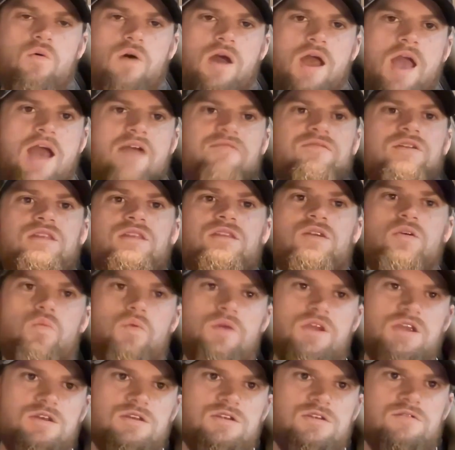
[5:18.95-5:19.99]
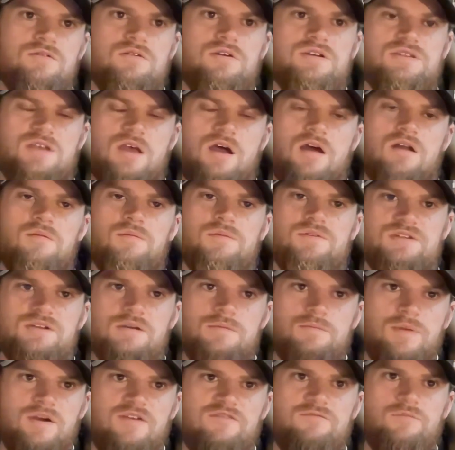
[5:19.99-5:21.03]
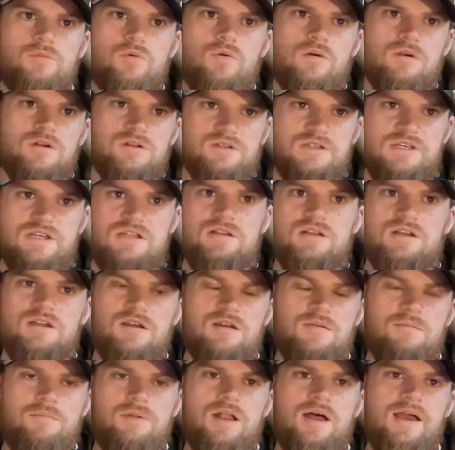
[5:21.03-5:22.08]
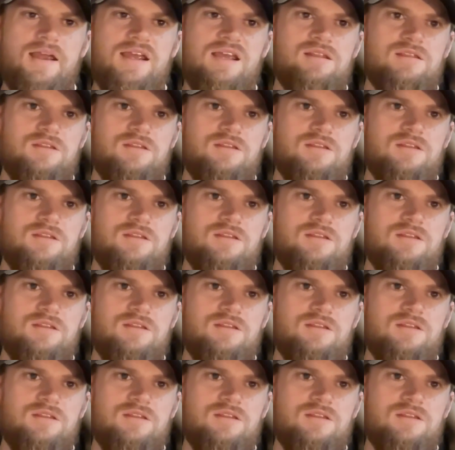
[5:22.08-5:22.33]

Everything that we do is 100% above board, legal and compliant.